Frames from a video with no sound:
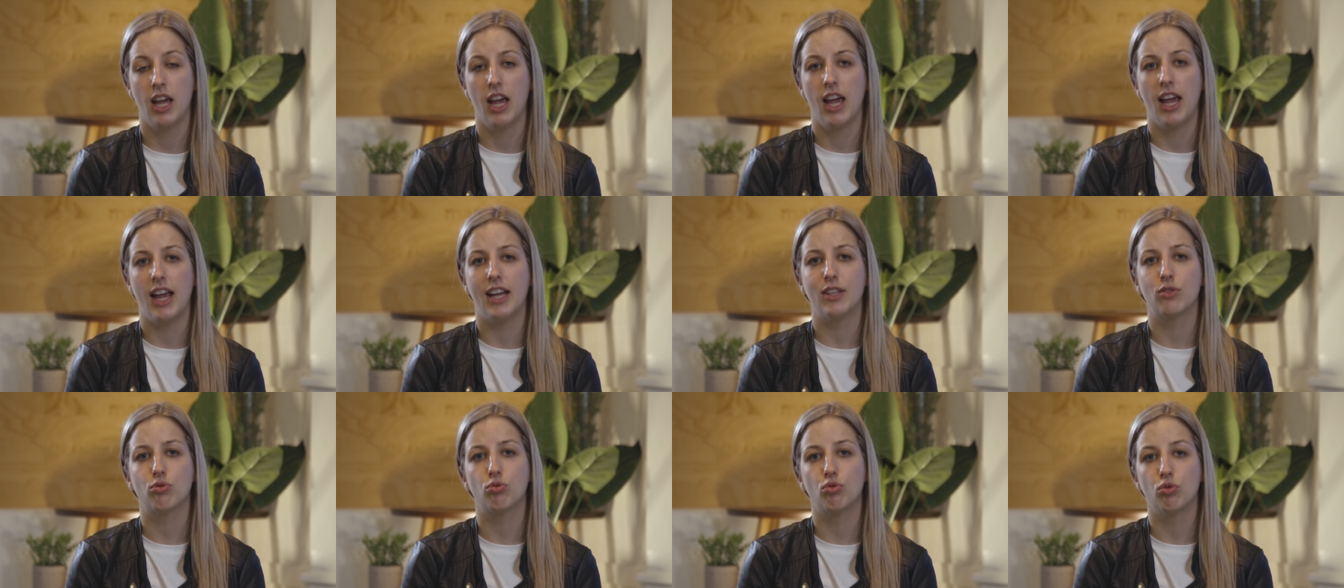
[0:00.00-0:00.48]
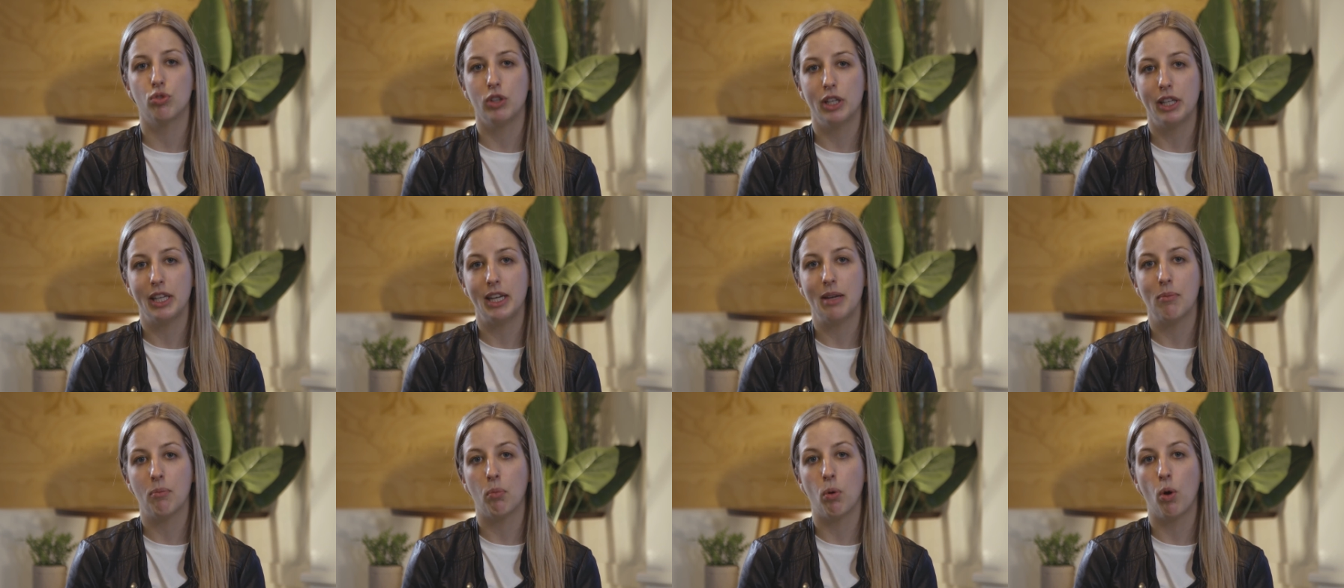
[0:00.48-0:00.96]
It's
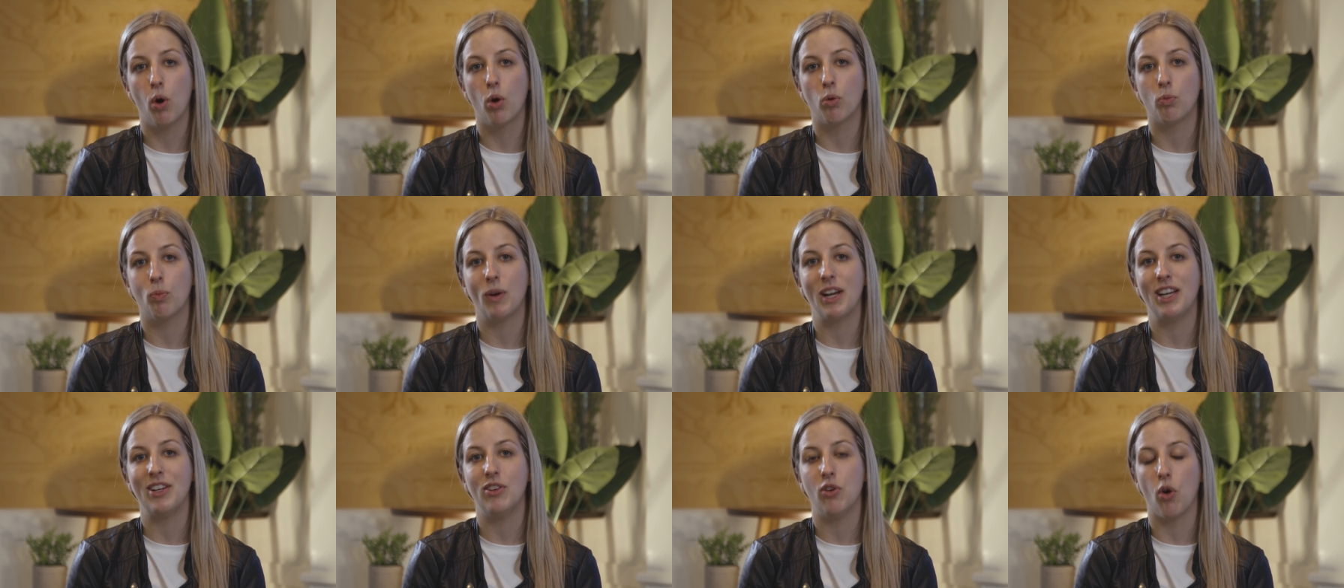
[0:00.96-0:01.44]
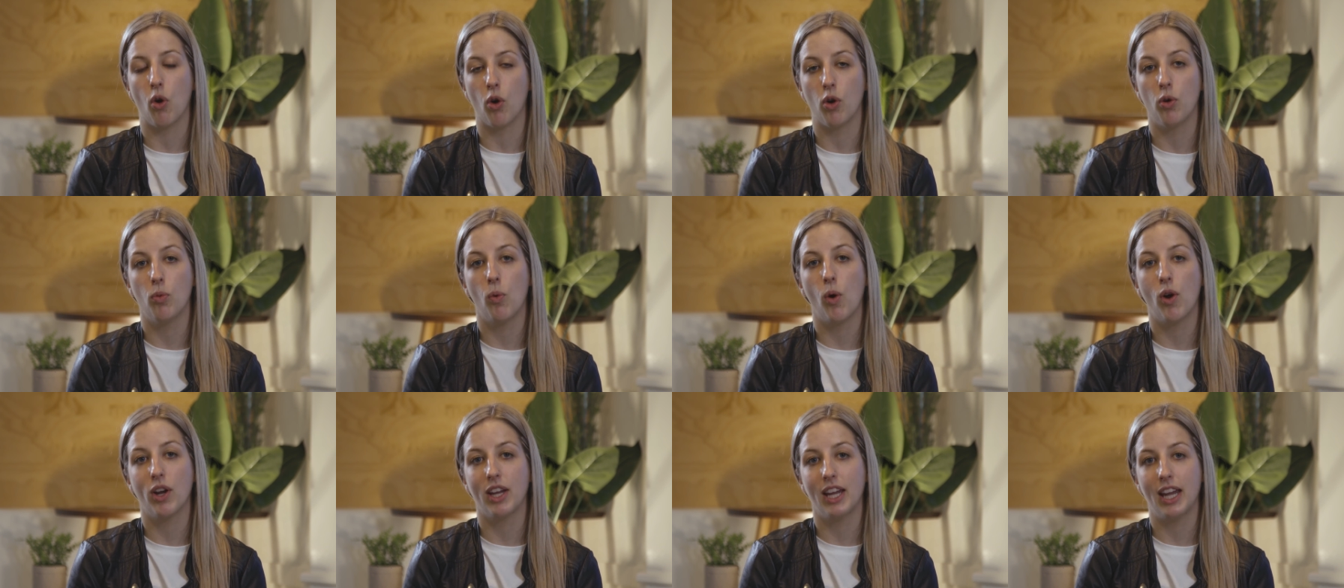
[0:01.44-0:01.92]
really important we know
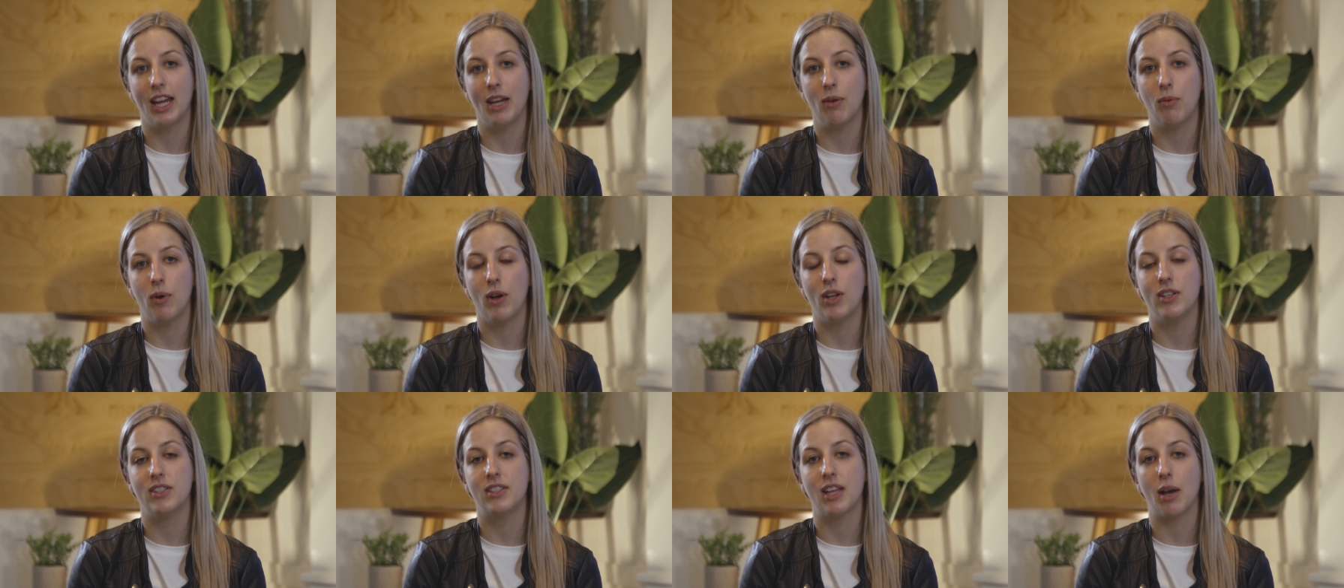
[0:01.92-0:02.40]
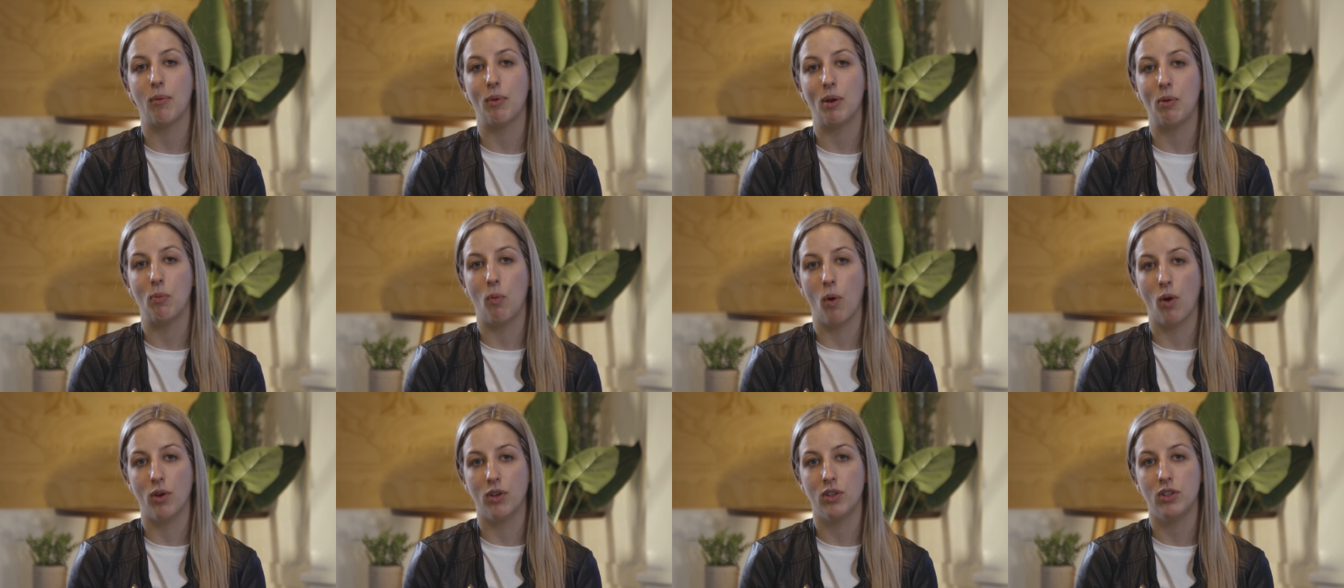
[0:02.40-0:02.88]
what keywords that we
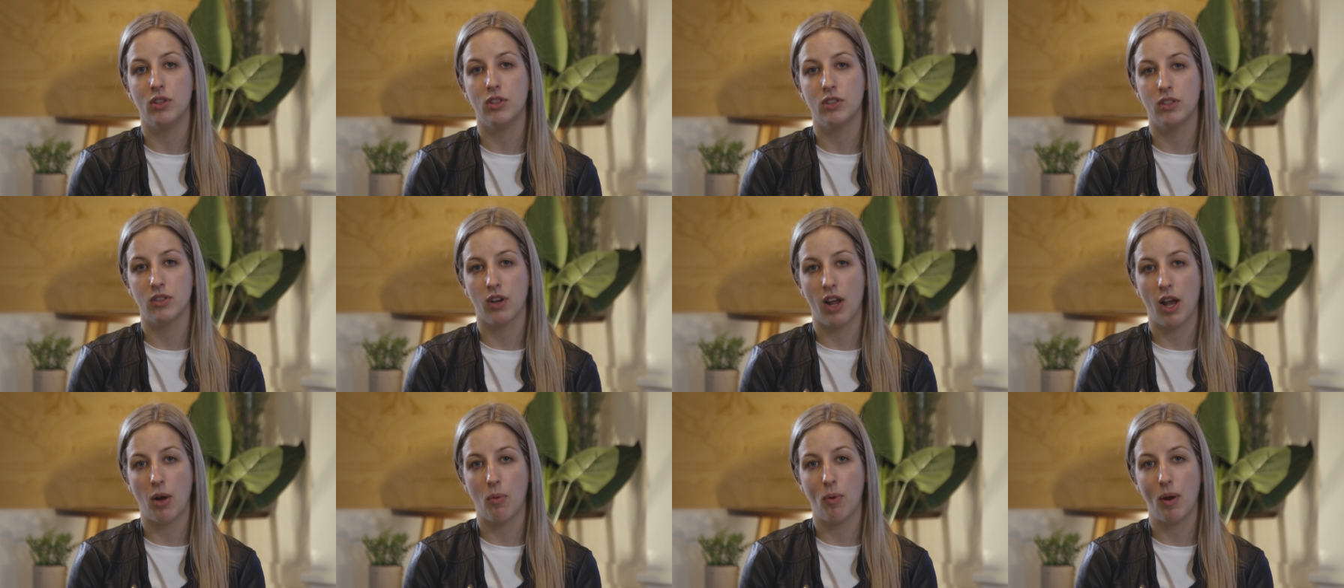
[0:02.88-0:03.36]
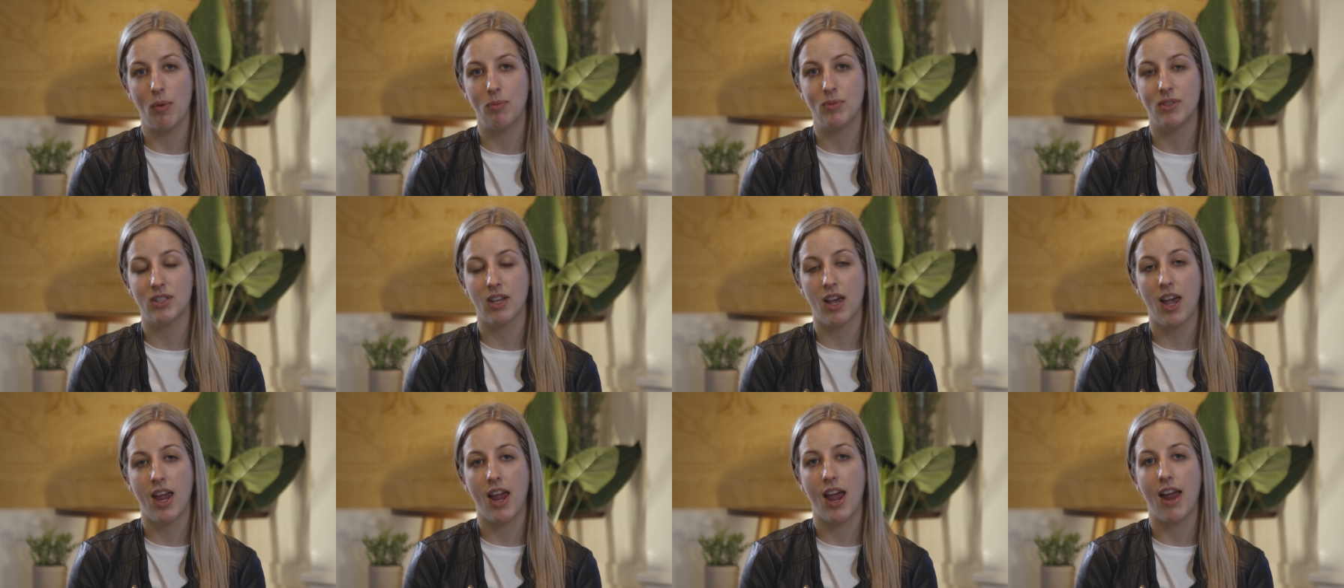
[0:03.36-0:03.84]
want to use on our
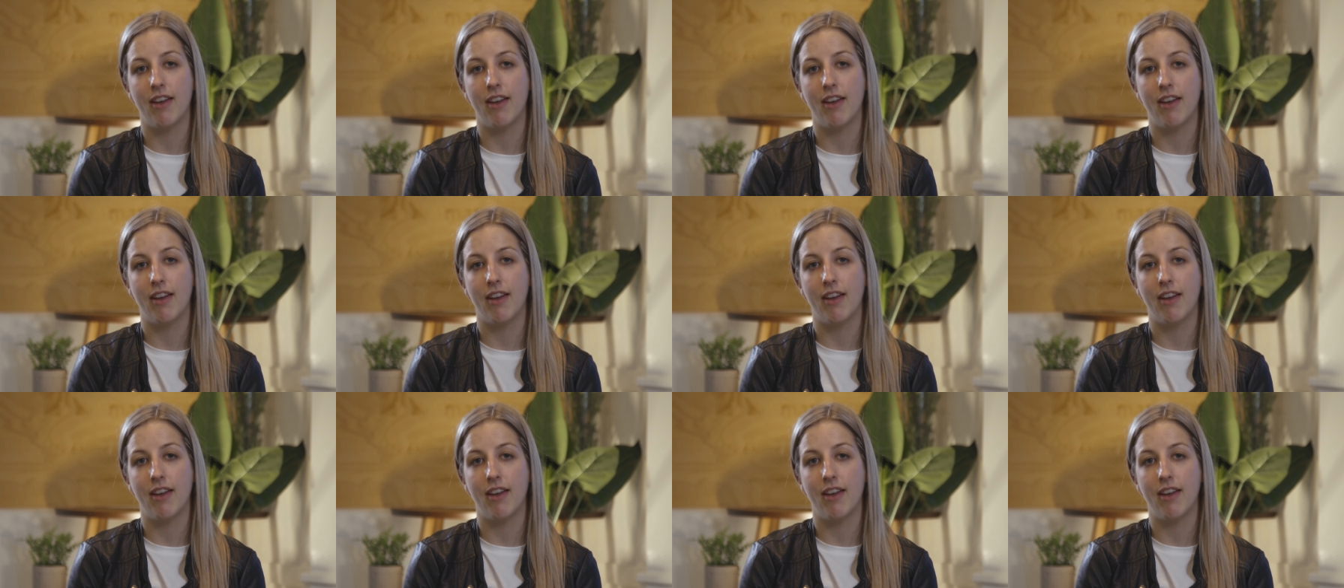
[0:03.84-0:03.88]
website